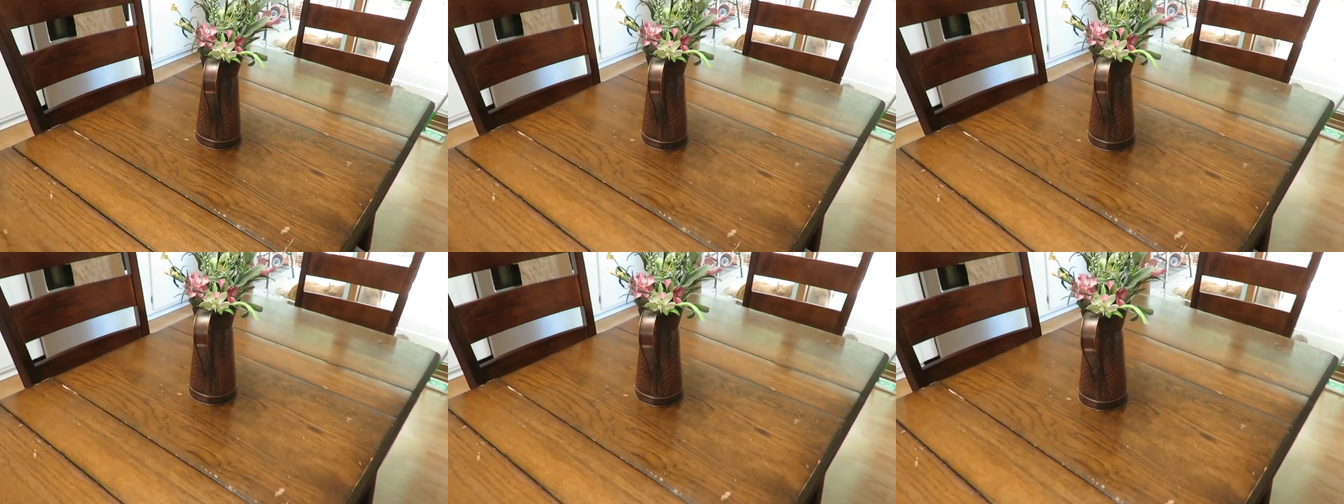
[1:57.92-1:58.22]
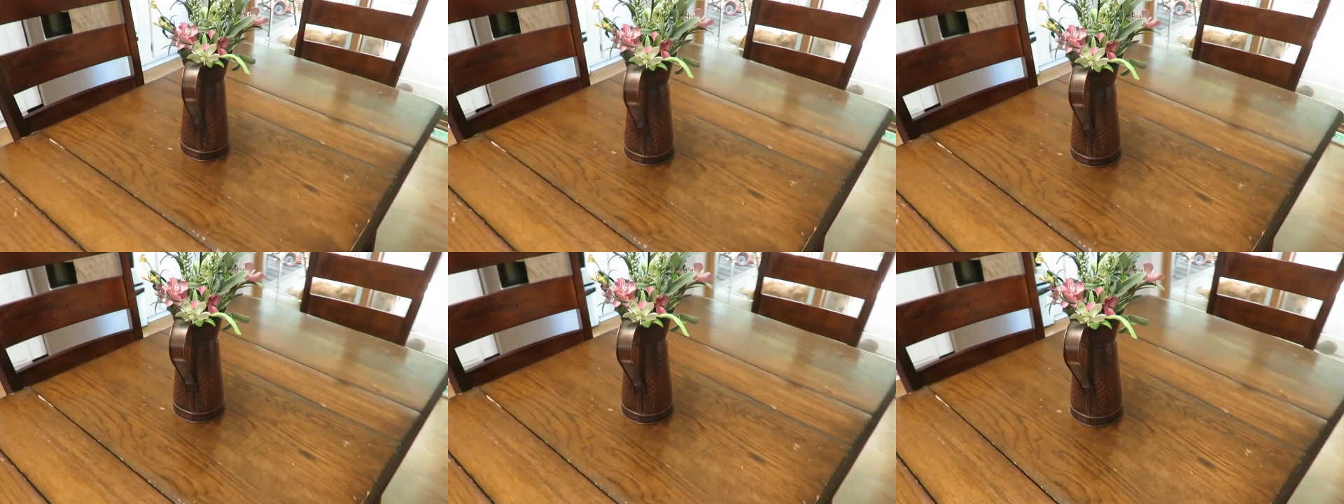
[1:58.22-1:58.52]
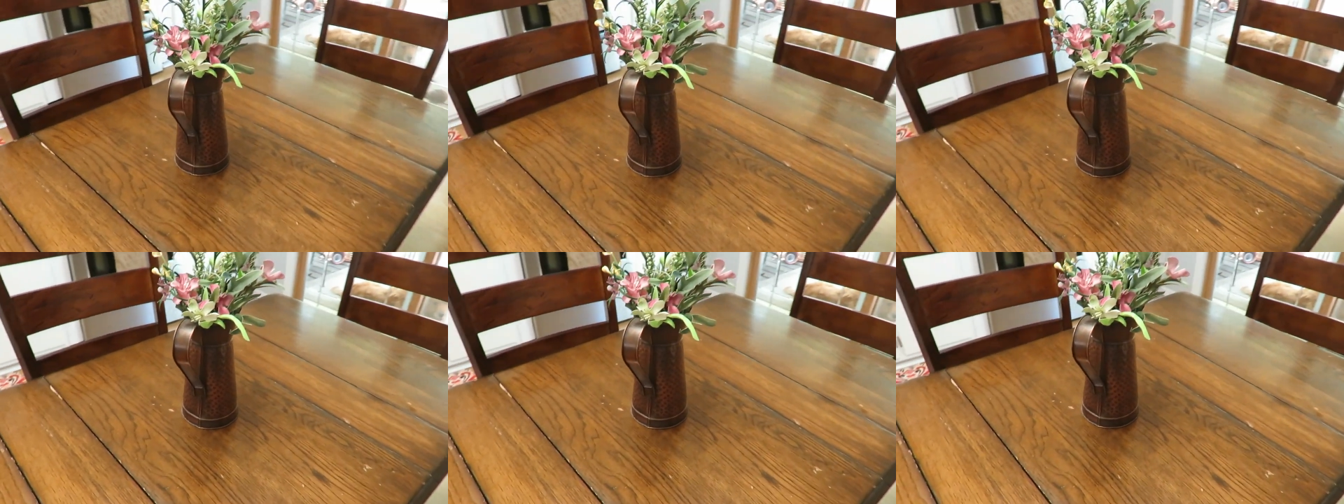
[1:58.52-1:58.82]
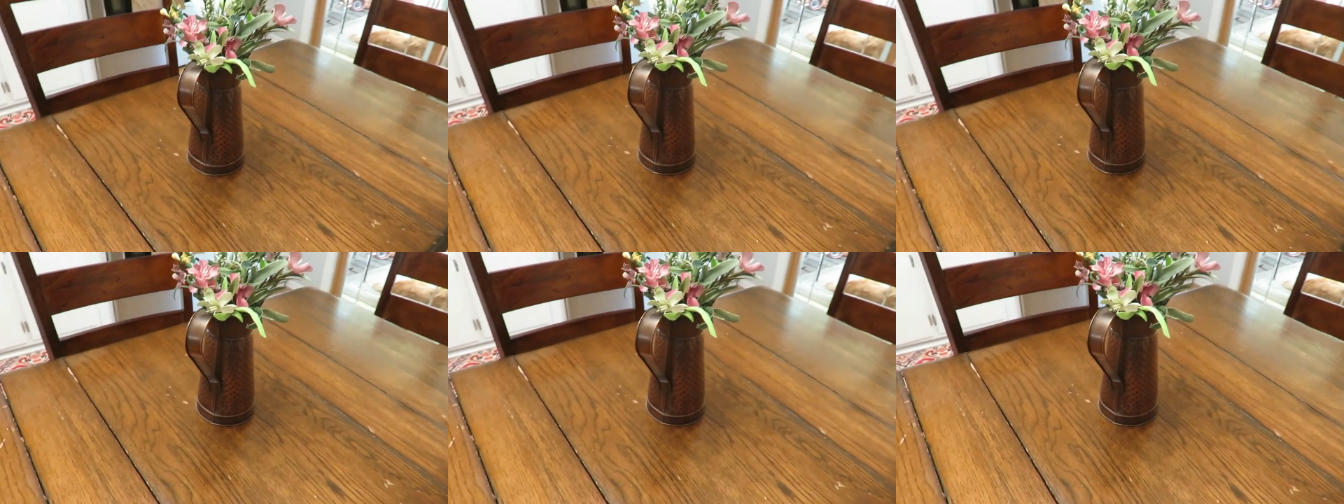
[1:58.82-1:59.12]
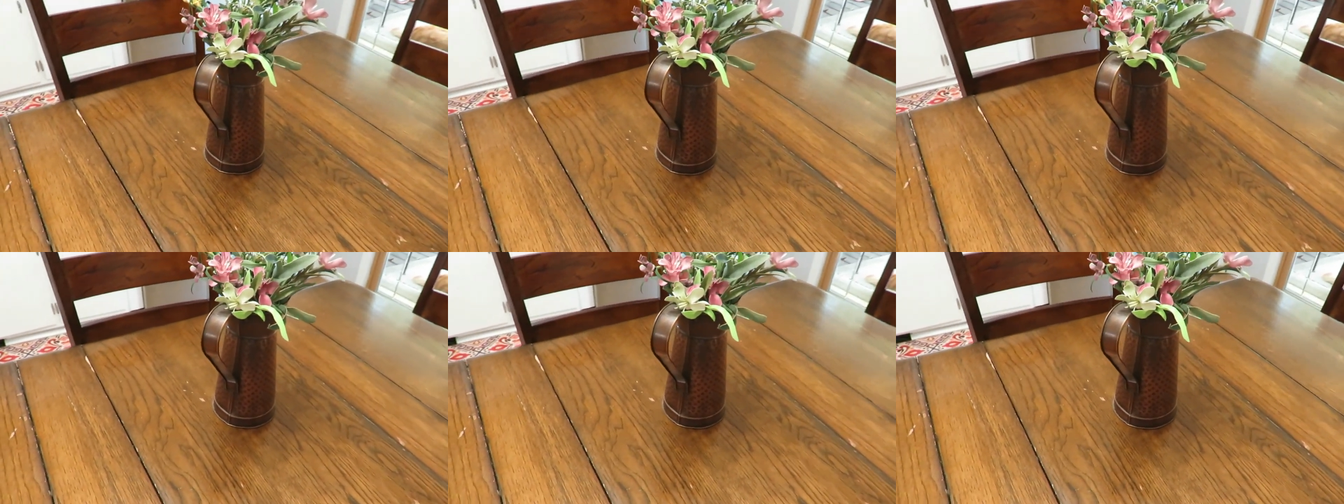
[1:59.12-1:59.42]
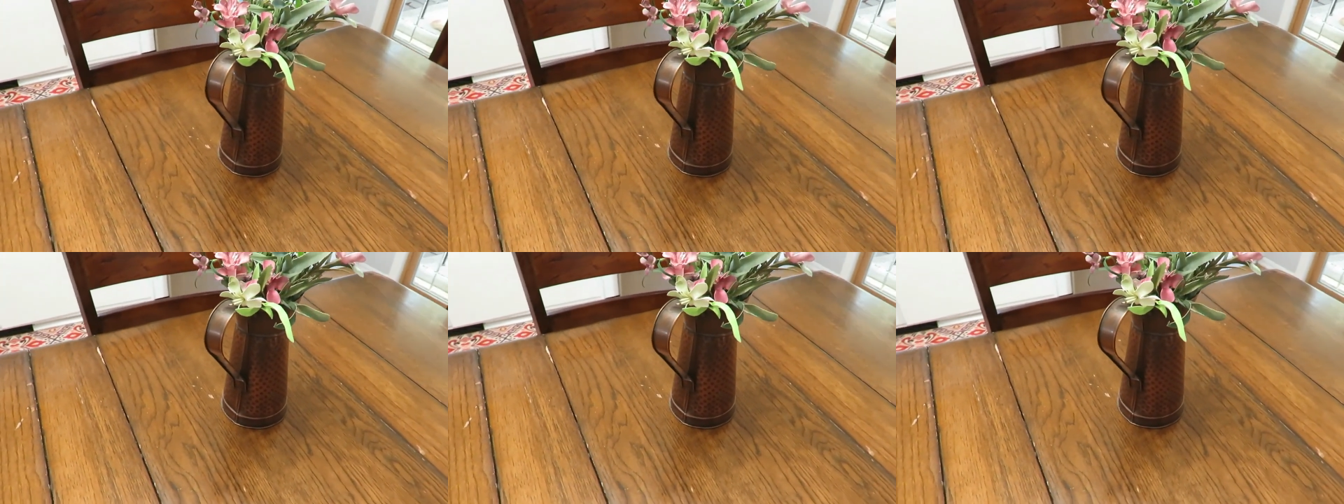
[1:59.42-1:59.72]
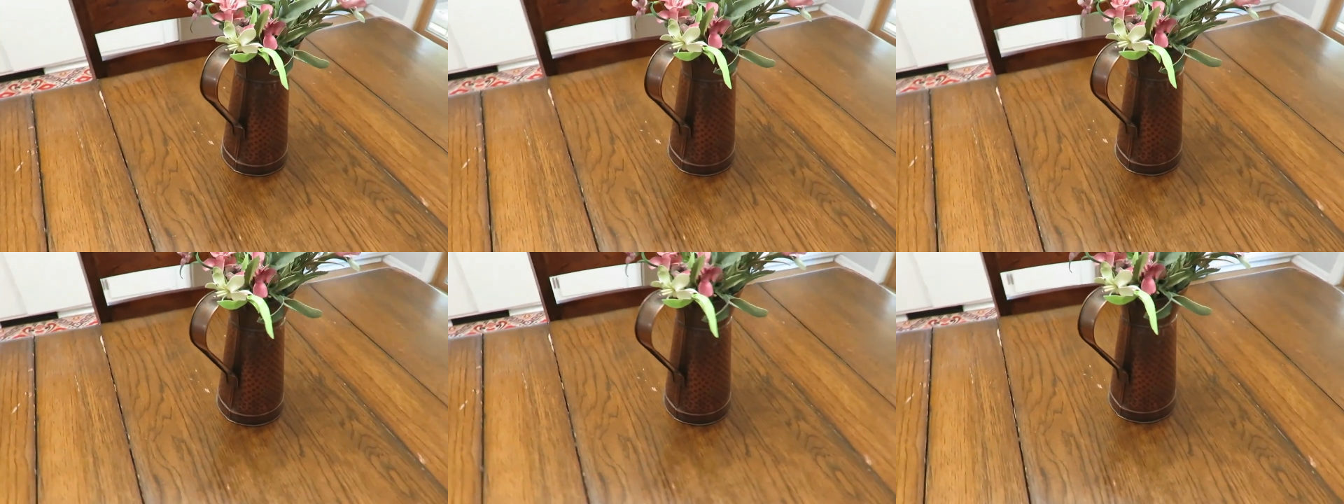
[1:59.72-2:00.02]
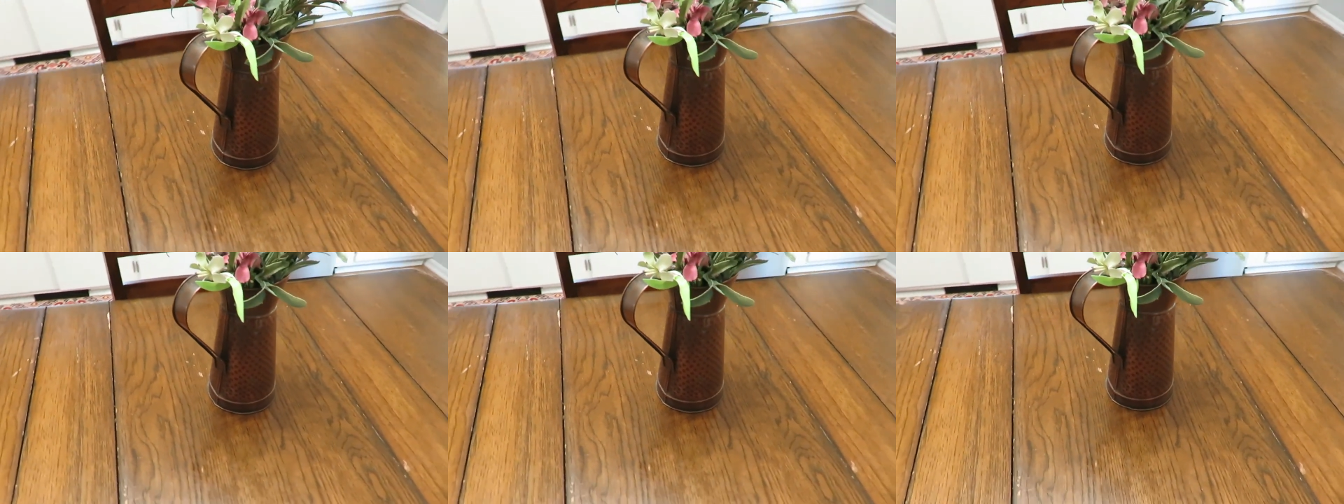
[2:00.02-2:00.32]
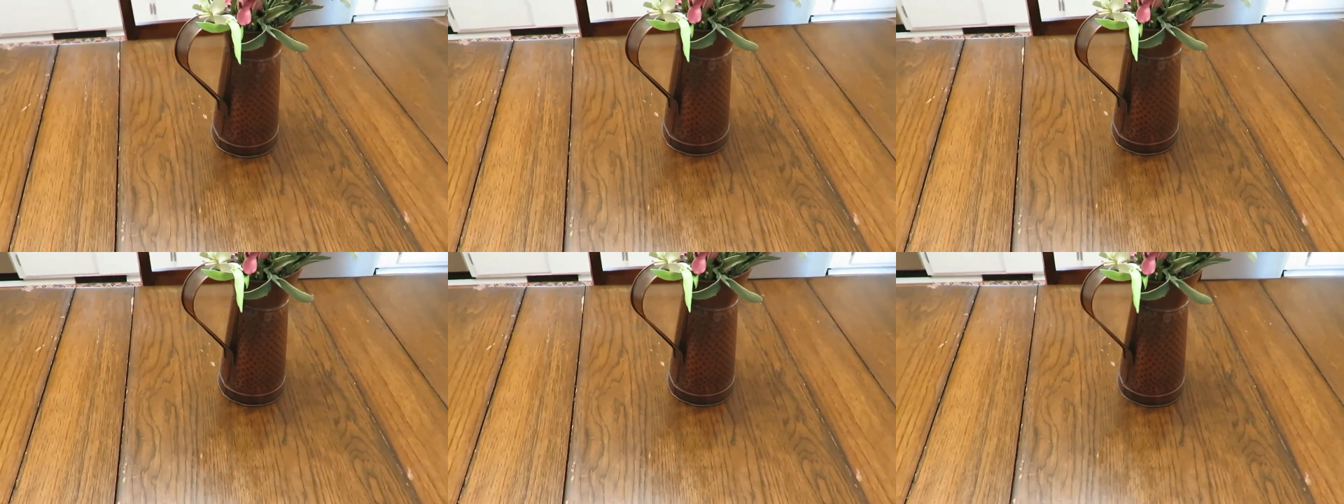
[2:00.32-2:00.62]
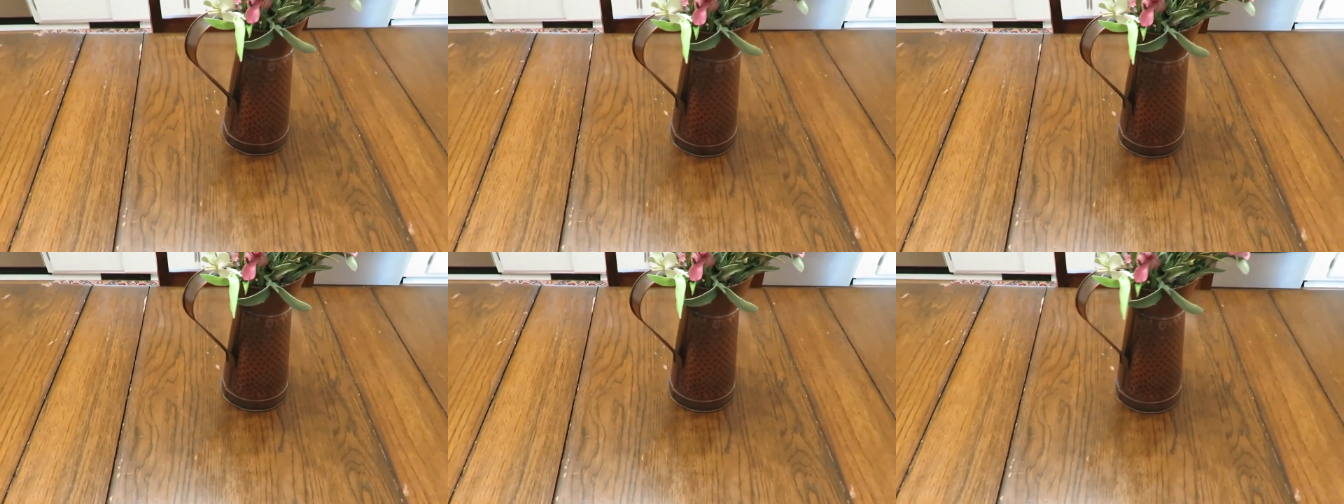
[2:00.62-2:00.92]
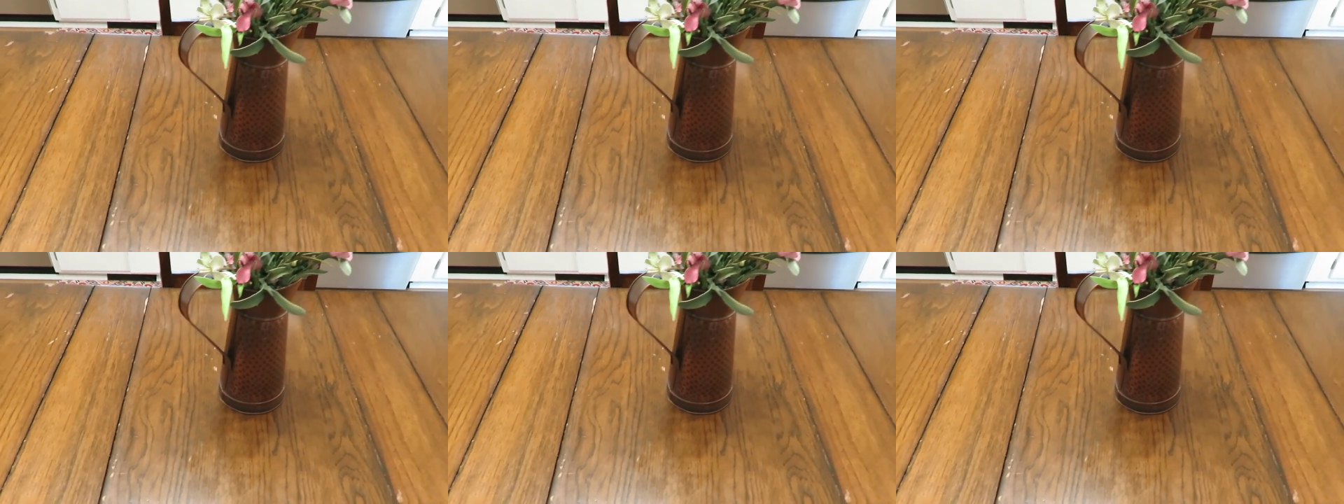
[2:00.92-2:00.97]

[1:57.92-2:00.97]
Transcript: [unreadable: no face in view]